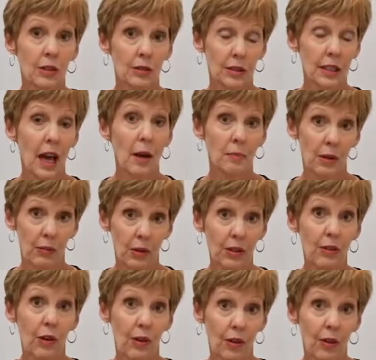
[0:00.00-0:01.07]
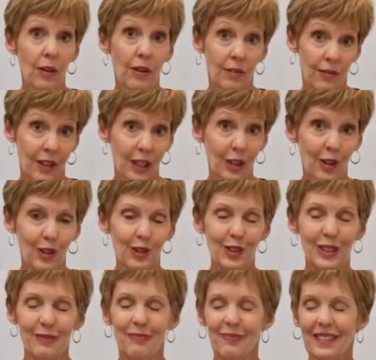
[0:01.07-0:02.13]
tapping with our
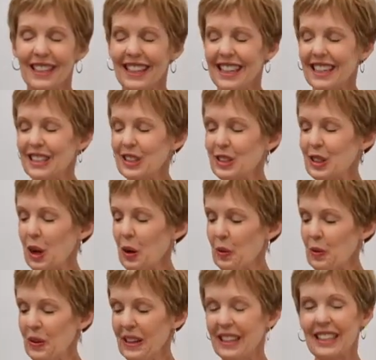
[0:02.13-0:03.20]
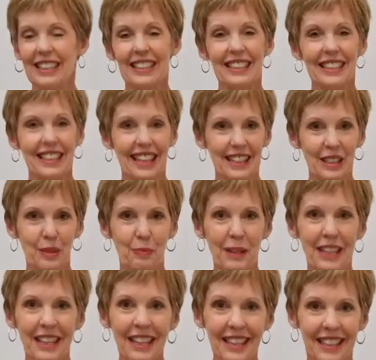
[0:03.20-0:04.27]
fingers. So let's
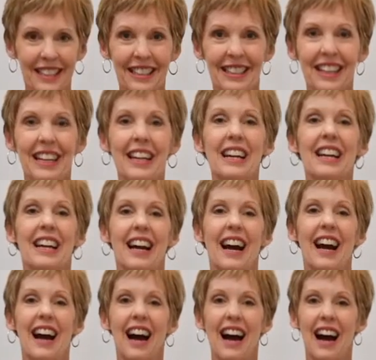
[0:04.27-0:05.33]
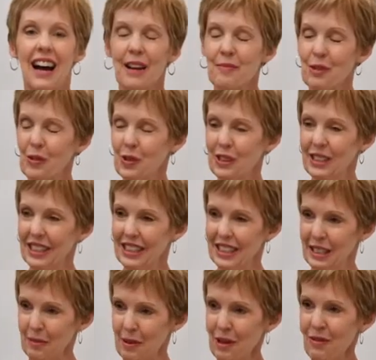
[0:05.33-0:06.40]
begin. I'm going to
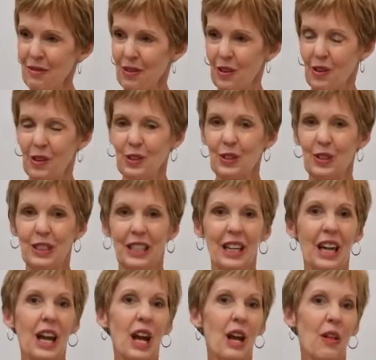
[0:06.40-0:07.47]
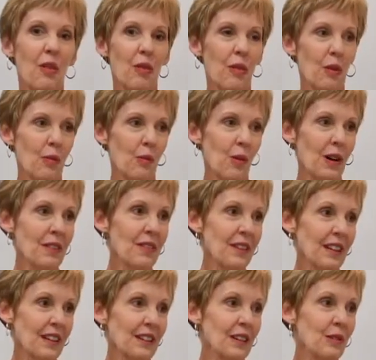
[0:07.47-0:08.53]
demo first. The one
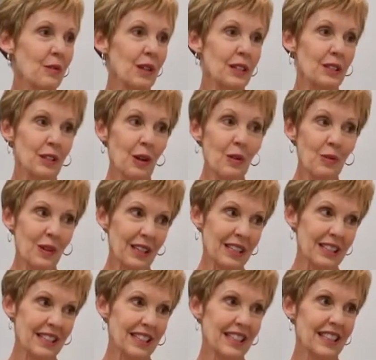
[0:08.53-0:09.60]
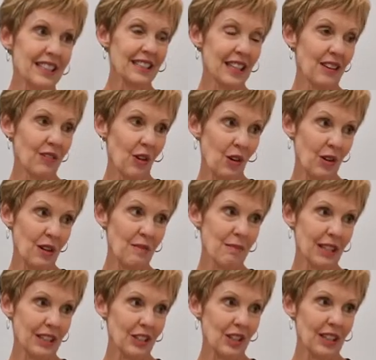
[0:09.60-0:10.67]
thing that we don't want to see, I've already
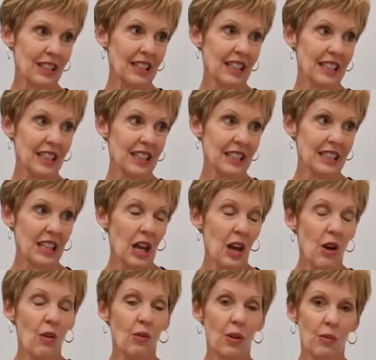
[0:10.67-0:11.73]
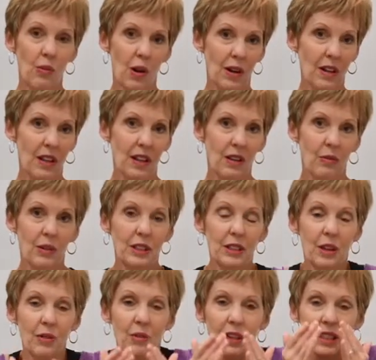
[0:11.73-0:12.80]
mentioned, is we
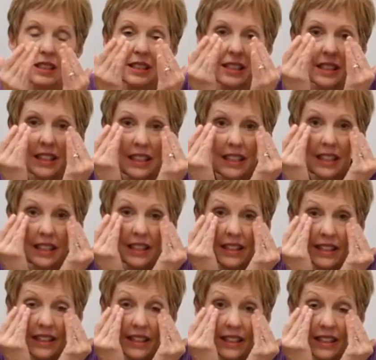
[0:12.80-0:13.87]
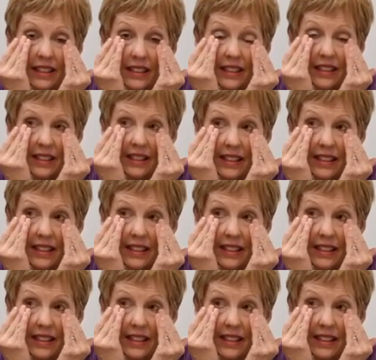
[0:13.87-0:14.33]
don't want to see this.